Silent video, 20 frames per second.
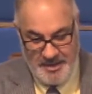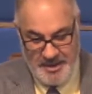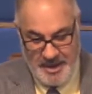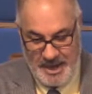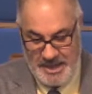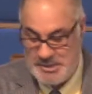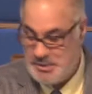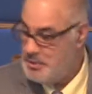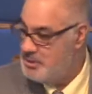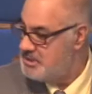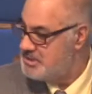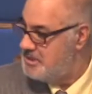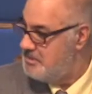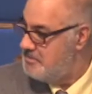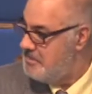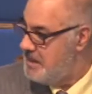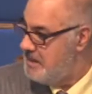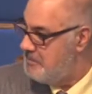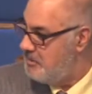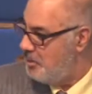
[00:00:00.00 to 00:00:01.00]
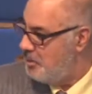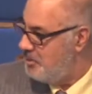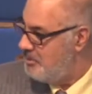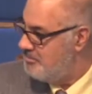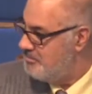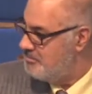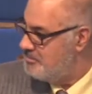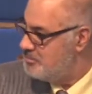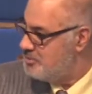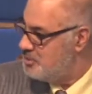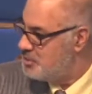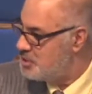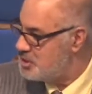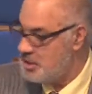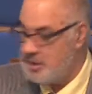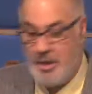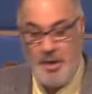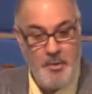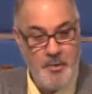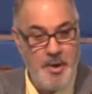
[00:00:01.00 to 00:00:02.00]
I saw some people
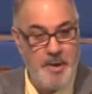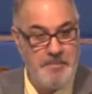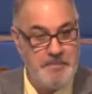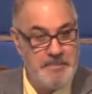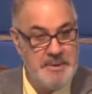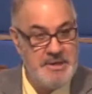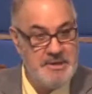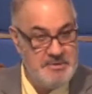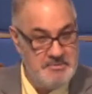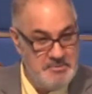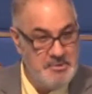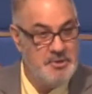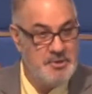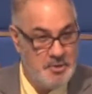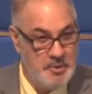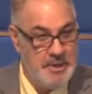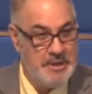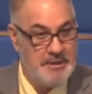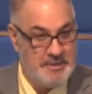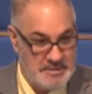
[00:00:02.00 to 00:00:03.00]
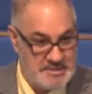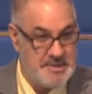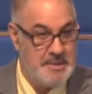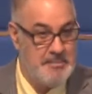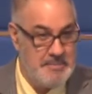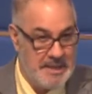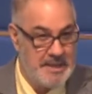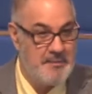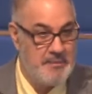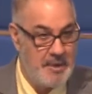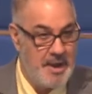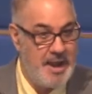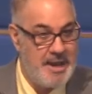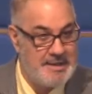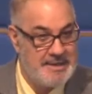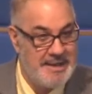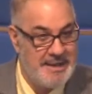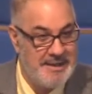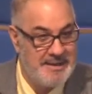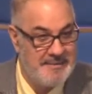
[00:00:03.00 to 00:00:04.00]
slow up and quit, something like what I
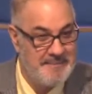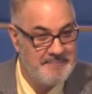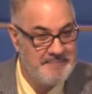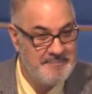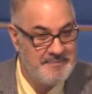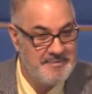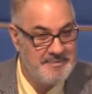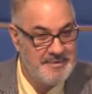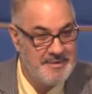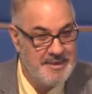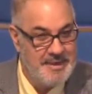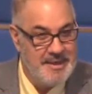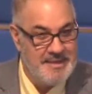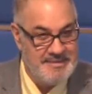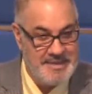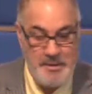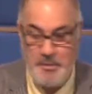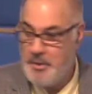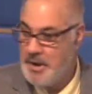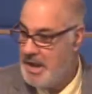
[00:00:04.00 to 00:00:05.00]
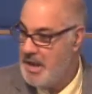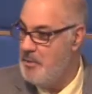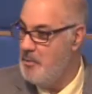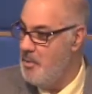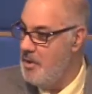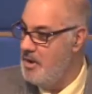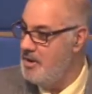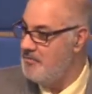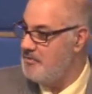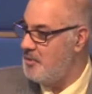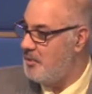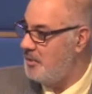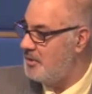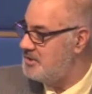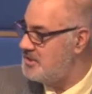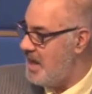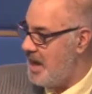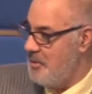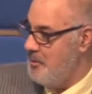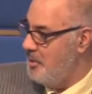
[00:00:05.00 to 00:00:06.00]
did. Then when I won, of
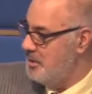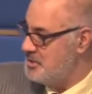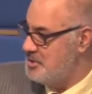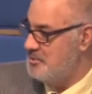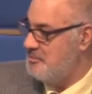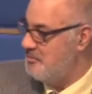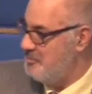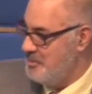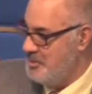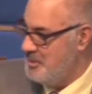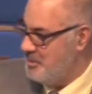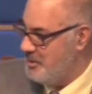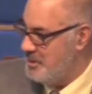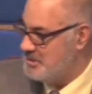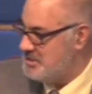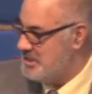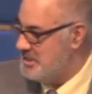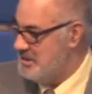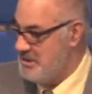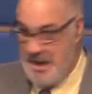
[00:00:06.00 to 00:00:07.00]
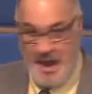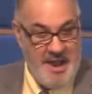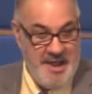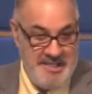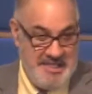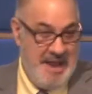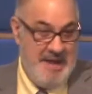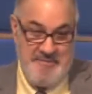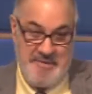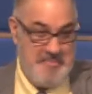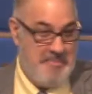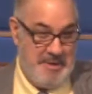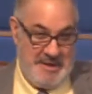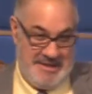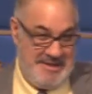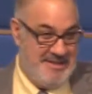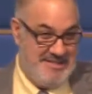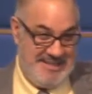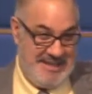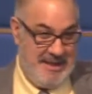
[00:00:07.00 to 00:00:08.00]
course, everybody
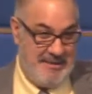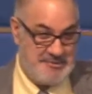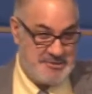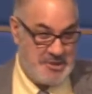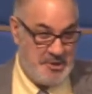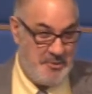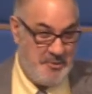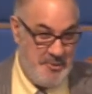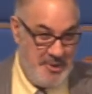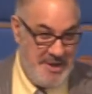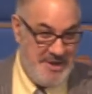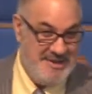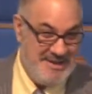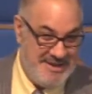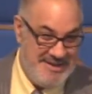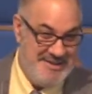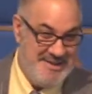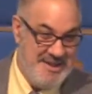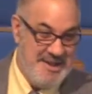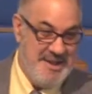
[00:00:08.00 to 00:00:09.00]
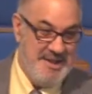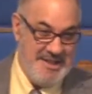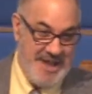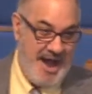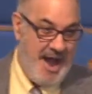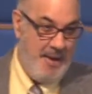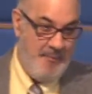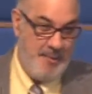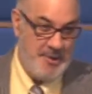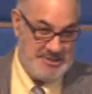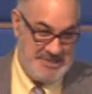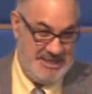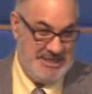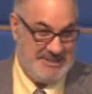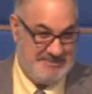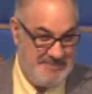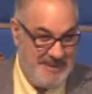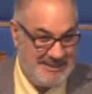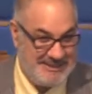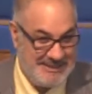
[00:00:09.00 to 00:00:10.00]
didn't think I was gonna win, and I wasn't
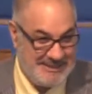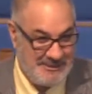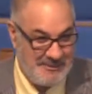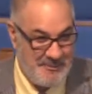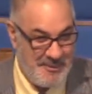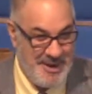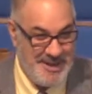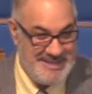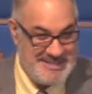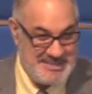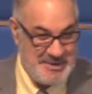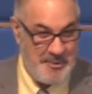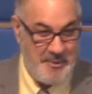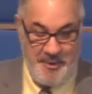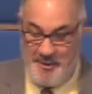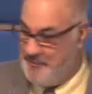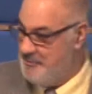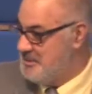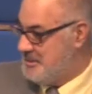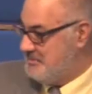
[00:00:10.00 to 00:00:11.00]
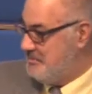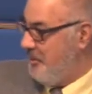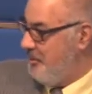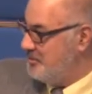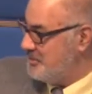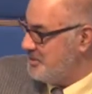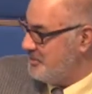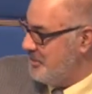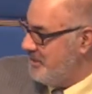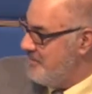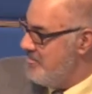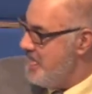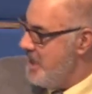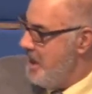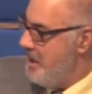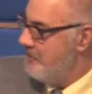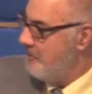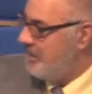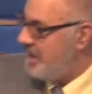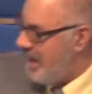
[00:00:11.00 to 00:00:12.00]
expected to win, so whoever was supposed to win,
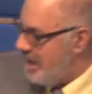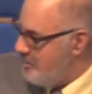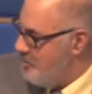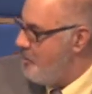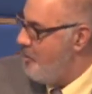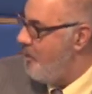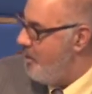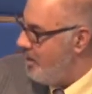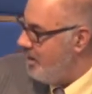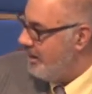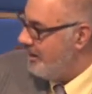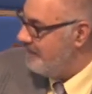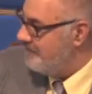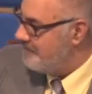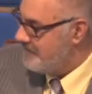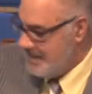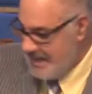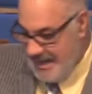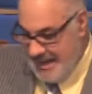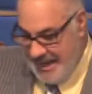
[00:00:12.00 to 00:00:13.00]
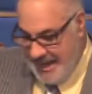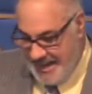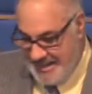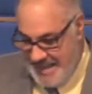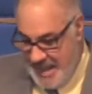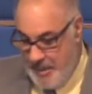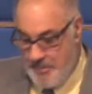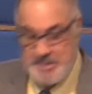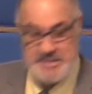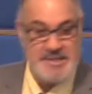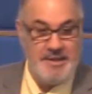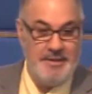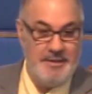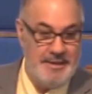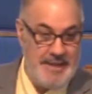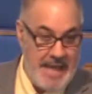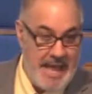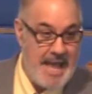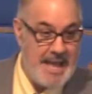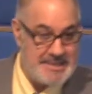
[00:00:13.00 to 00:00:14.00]
but I won. And that was the
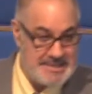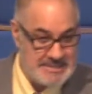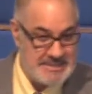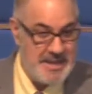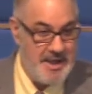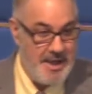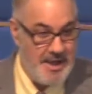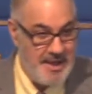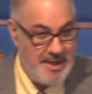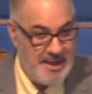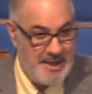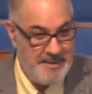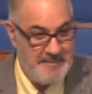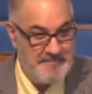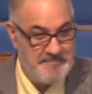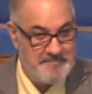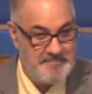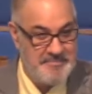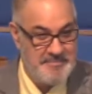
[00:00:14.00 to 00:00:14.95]
last time,